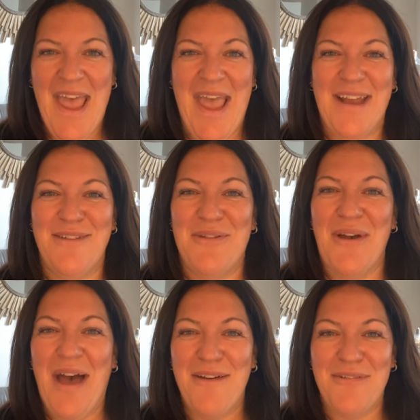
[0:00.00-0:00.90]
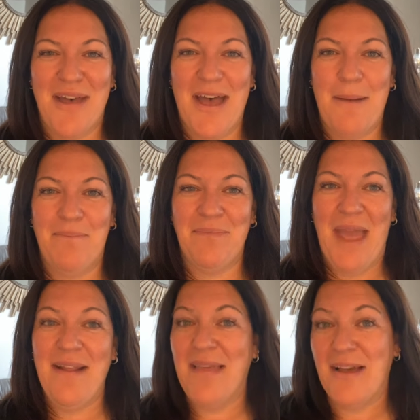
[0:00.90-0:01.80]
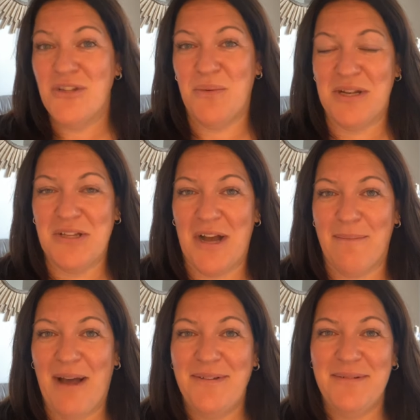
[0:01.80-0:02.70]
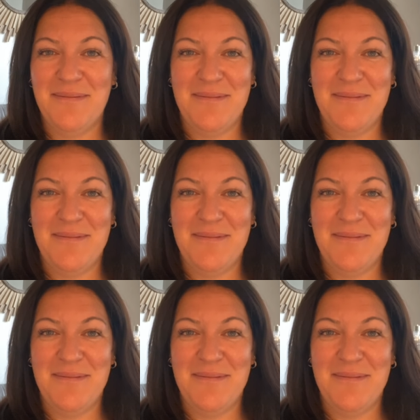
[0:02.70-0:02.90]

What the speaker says: And if you have anything else you want to talk about,